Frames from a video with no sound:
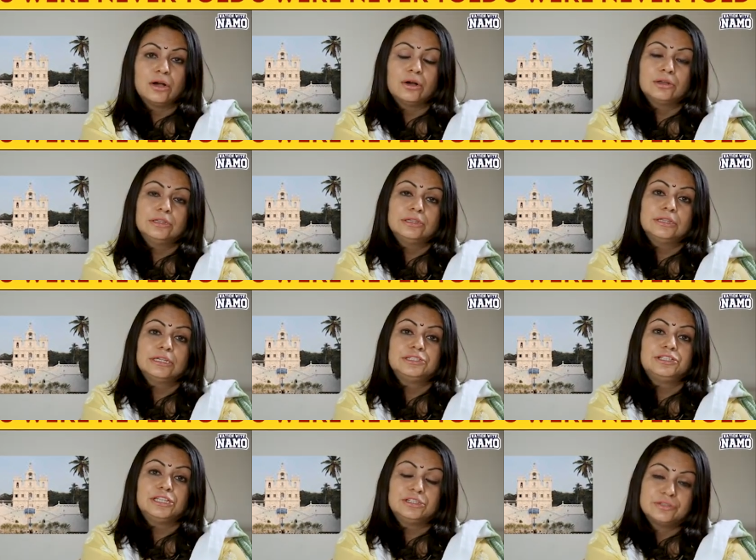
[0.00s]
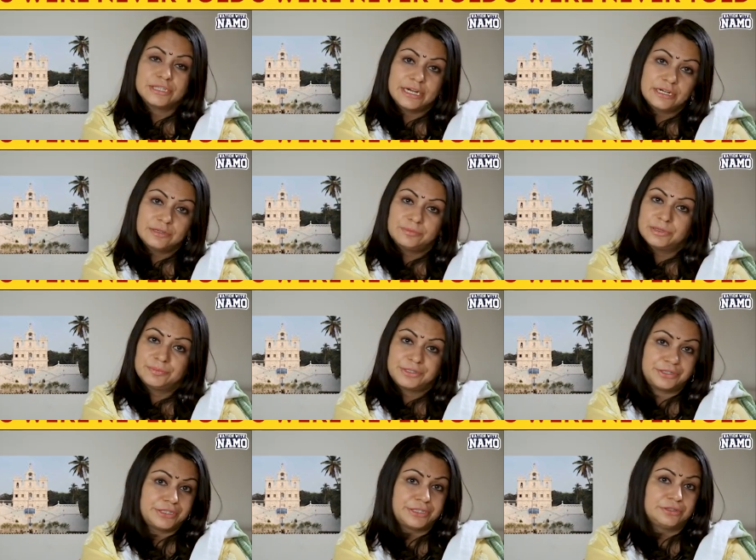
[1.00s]
on the genocide it
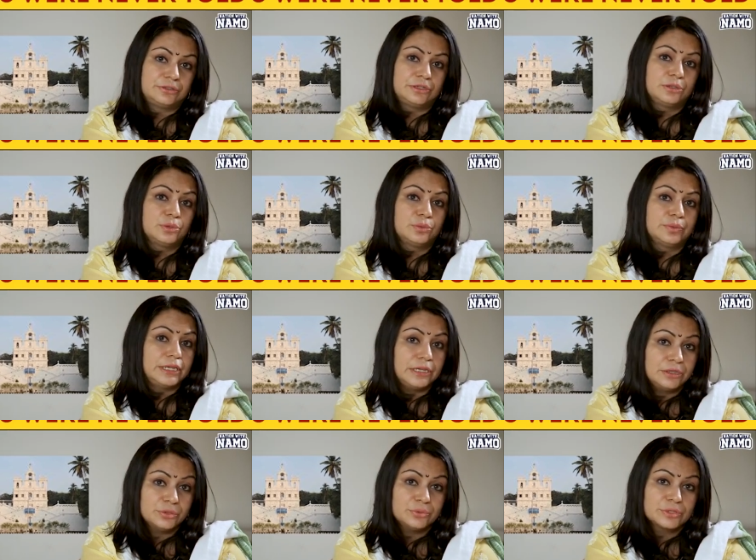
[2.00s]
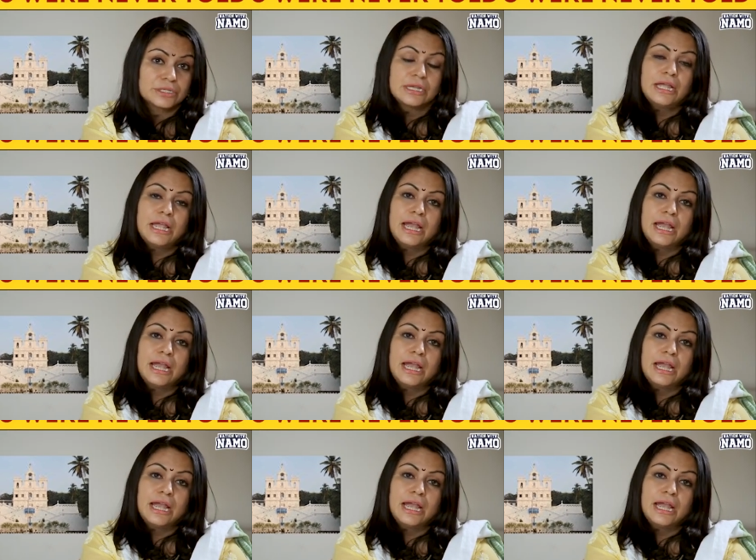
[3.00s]
perpetrated on the Goan Hindus,